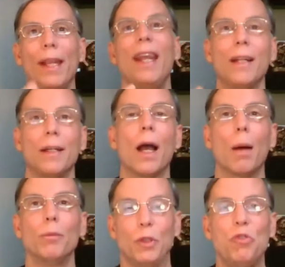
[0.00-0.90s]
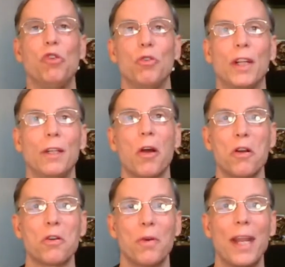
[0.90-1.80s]
it comes in usually
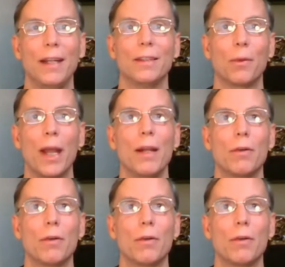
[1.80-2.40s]
dark greens, right?